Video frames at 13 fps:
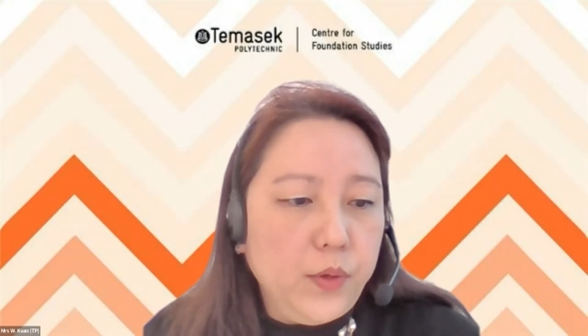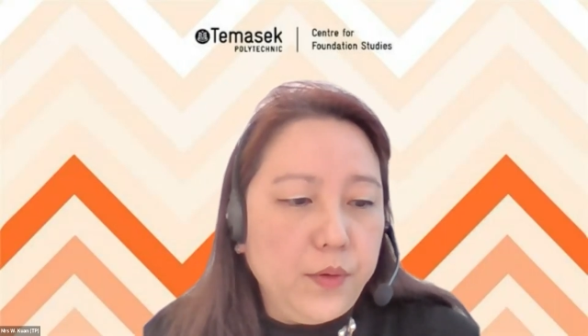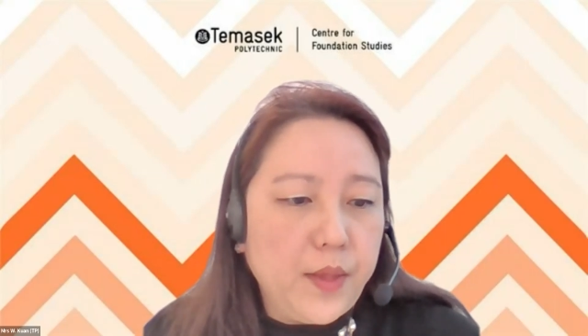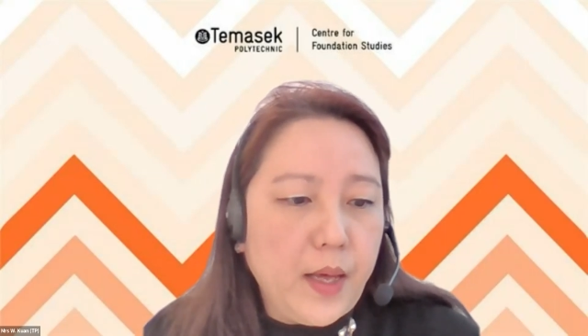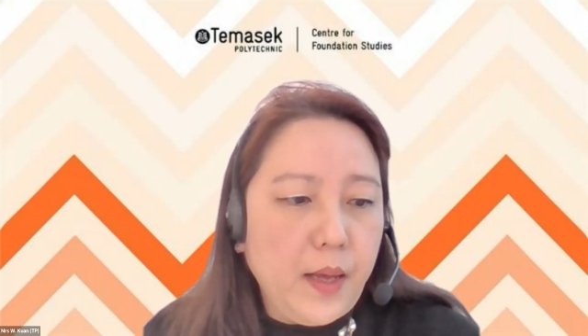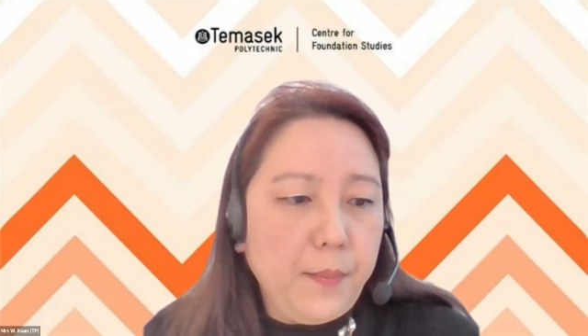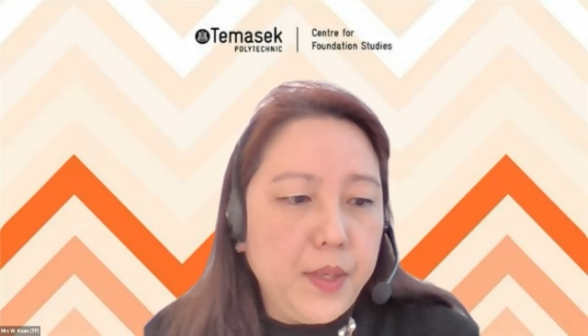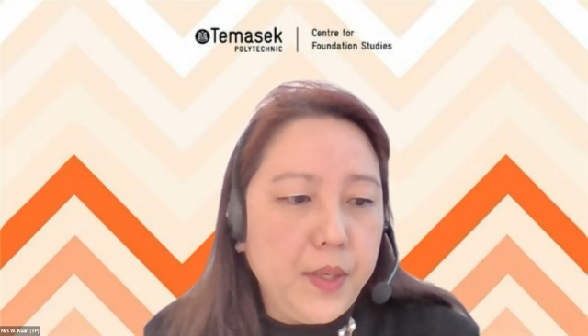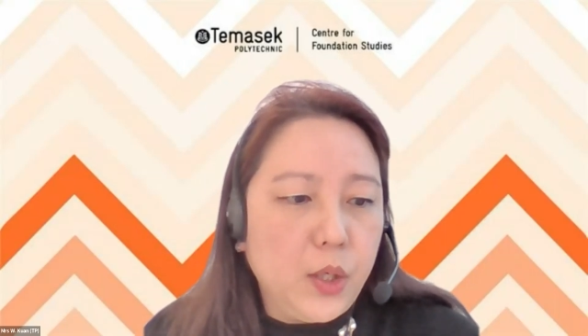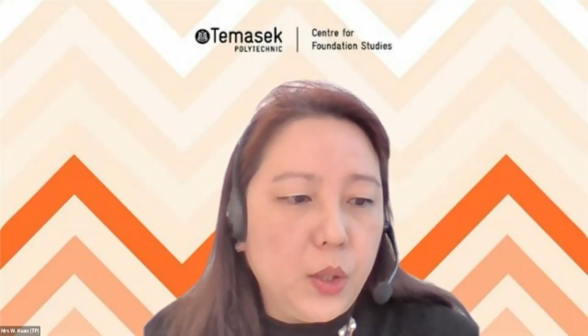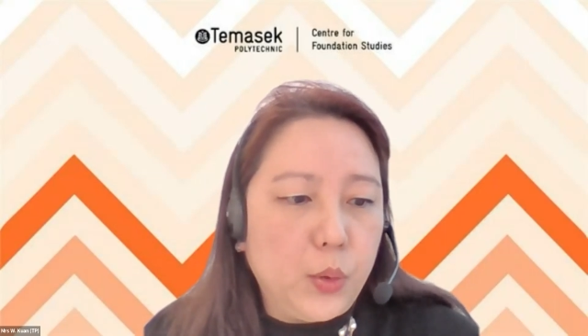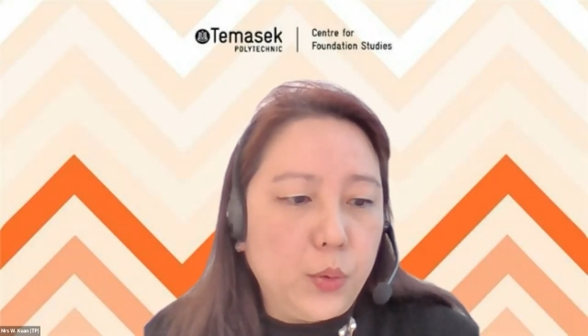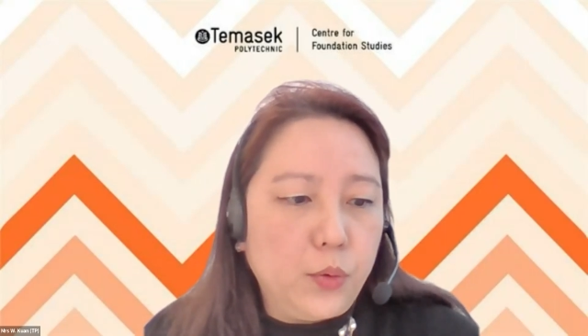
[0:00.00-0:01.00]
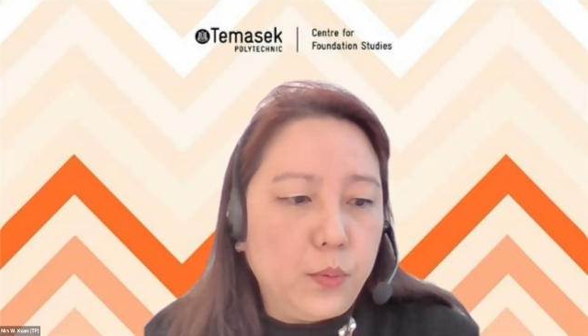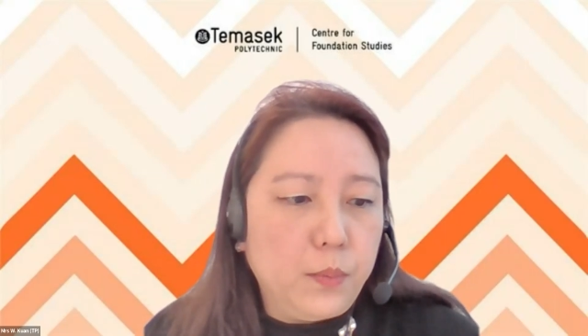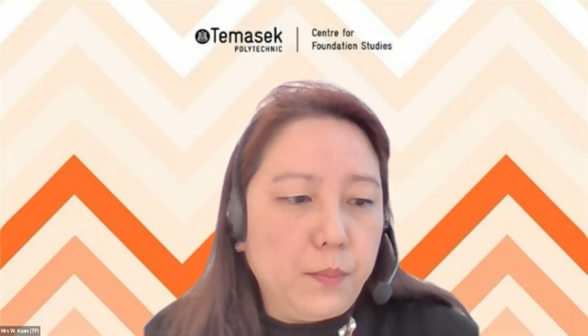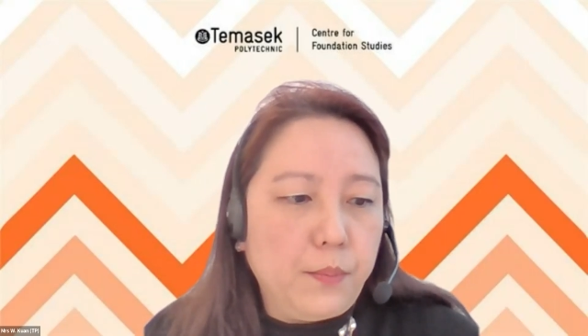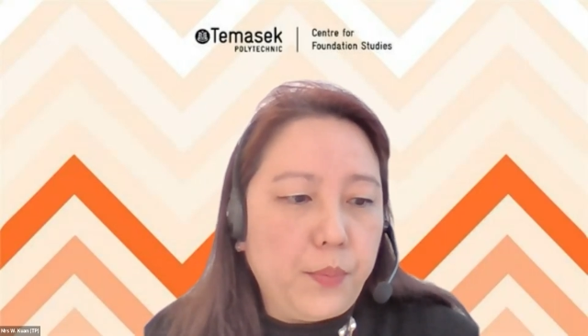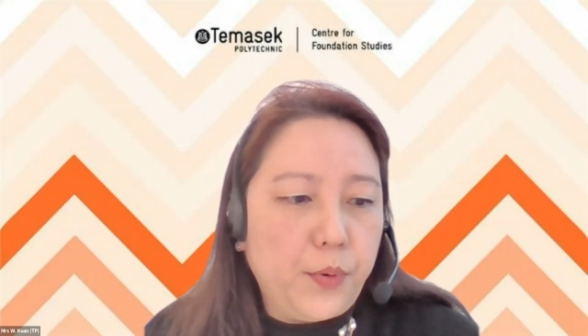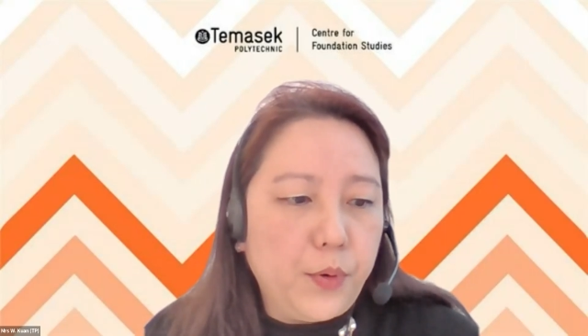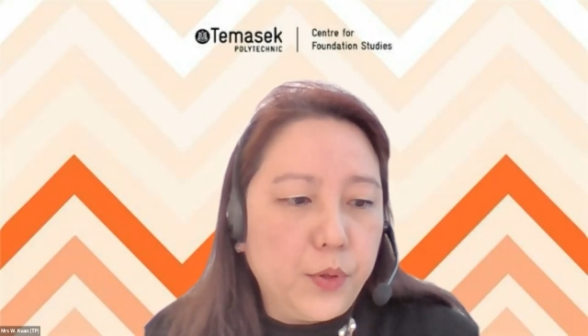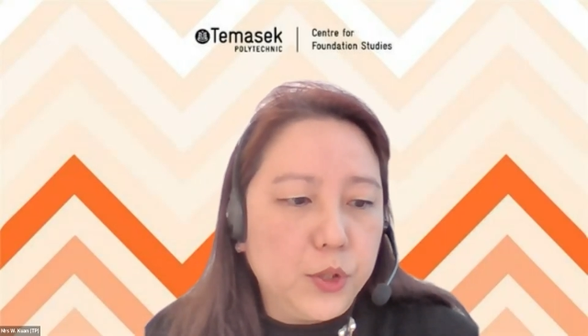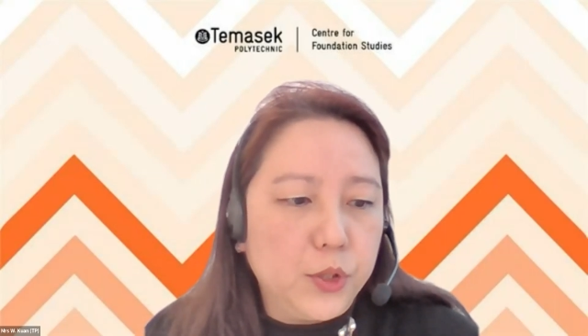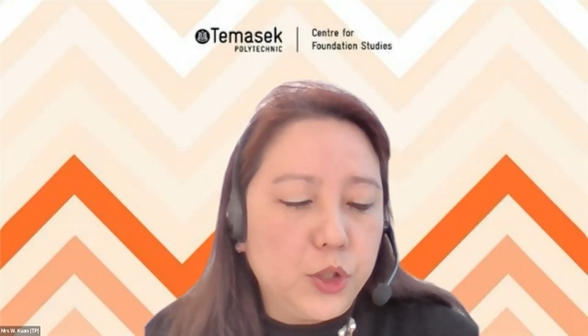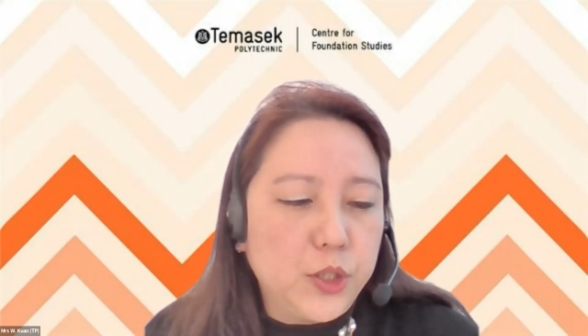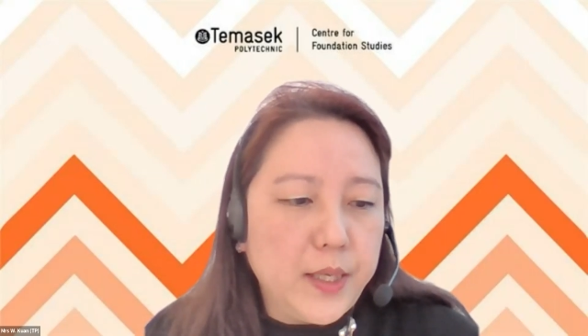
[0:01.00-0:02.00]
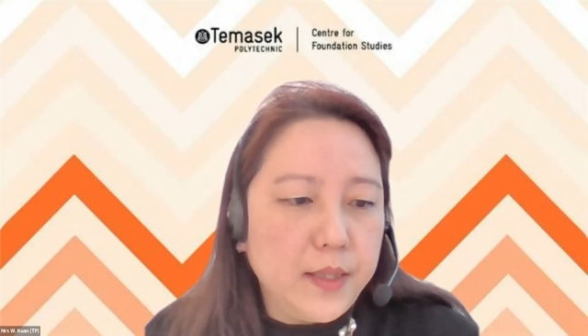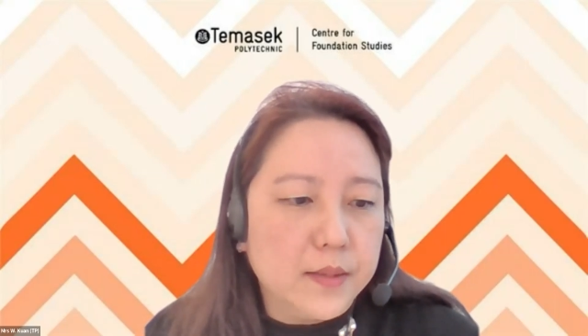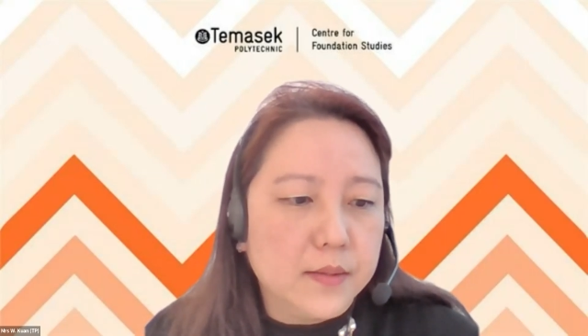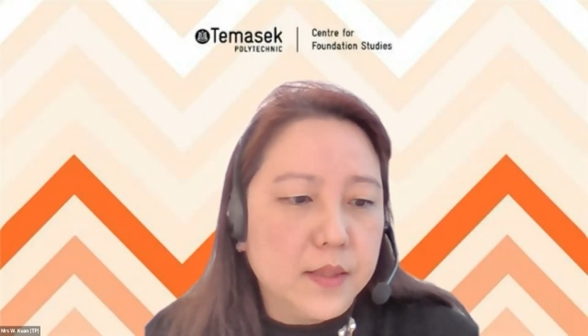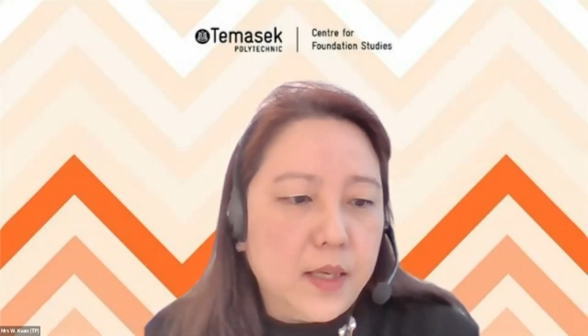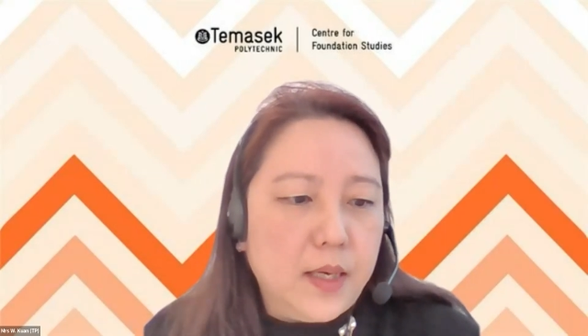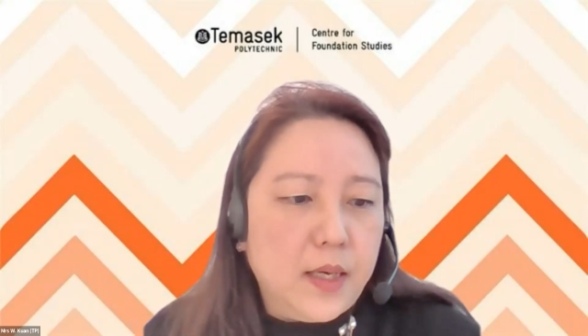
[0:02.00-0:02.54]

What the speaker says: will there be group projects?